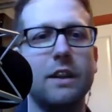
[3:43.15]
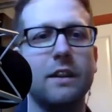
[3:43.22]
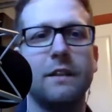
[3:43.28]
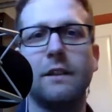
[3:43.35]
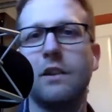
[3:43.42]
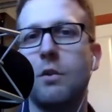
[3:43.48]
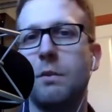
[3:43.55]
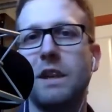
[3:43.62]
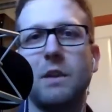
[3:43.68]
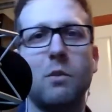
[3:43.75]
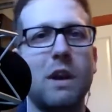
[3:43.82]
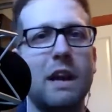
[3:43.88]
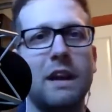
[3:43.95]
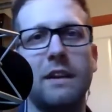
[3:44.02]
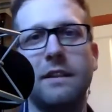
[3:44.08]
in so many
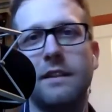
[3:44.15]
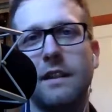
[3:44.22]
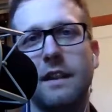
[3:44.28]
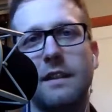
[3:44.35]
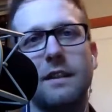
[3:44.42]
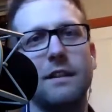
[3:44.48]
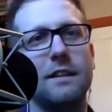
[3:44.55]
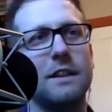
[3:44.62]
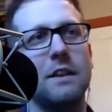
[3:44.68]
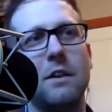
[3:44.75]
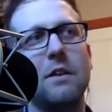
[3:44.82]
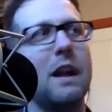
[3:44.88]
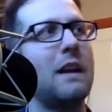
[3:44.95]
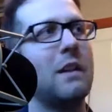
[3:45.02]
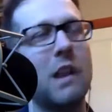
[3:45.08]
ways, and you
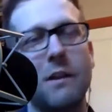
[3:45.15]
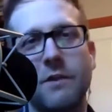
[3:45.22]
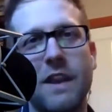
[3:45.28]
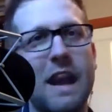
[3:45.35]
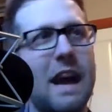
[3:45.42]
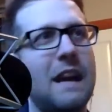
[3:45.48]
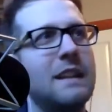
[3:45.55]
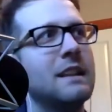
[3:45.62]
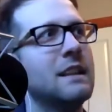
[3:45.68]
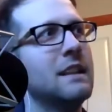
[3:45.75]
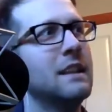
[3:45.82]
know, I love that.